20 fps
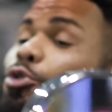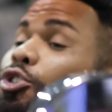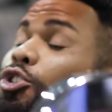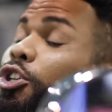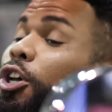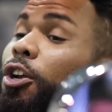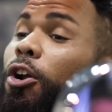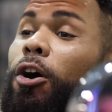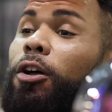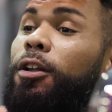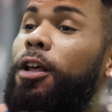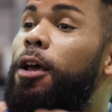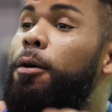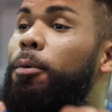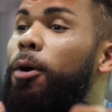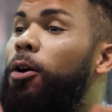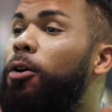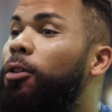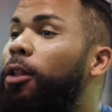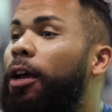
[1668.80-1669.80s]
shit all day,
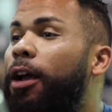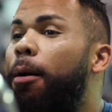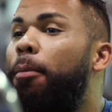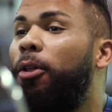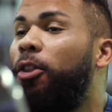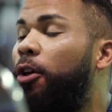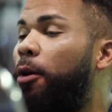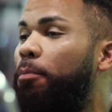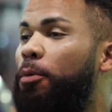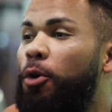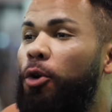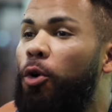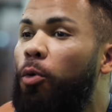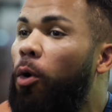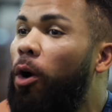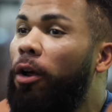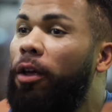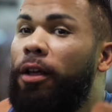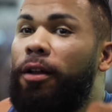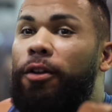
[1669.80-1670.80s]
bro. Right. Like I'm on the computer
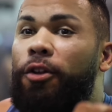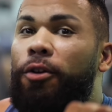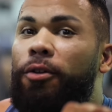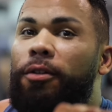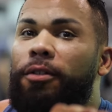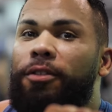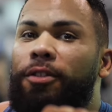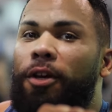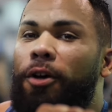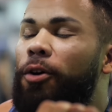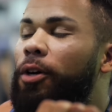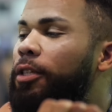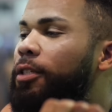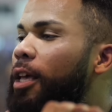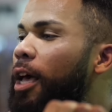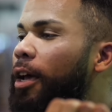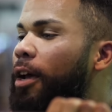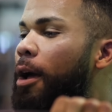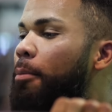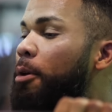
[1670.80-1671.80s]
working, dude. So it's
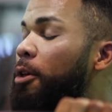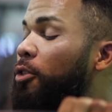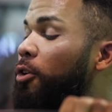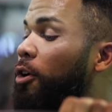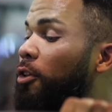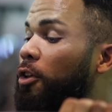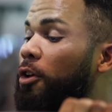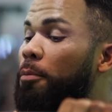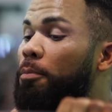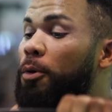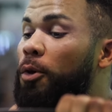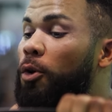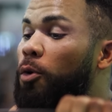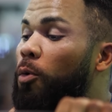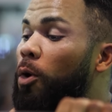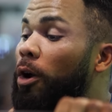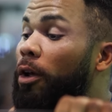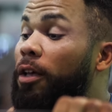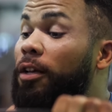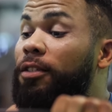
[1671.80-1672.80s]
like I'm either on the computer
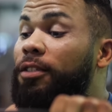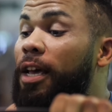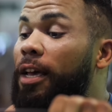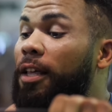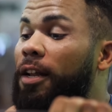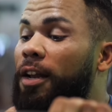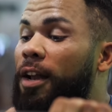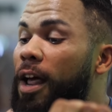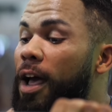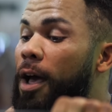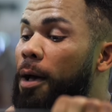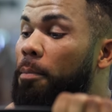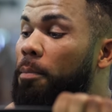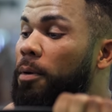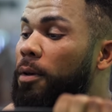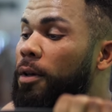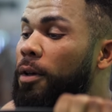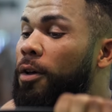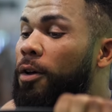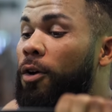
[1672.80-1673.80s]
working, taking a nap,
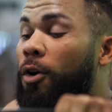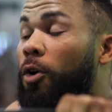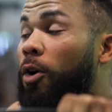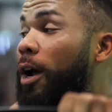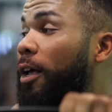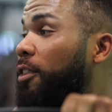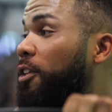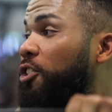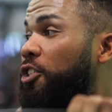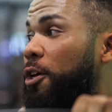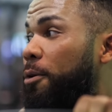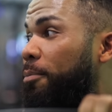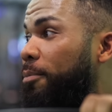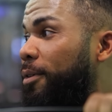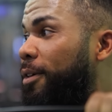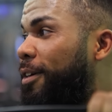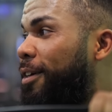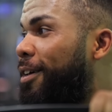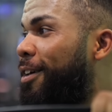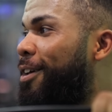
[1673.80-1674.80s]
or at the gym.
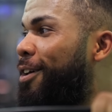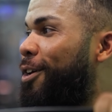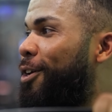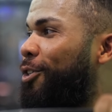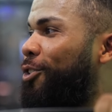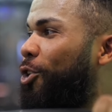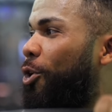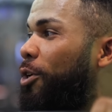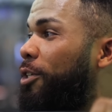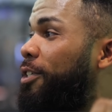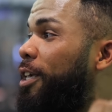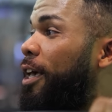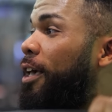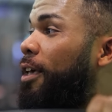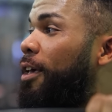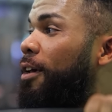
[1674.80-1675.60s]
Right. So it's like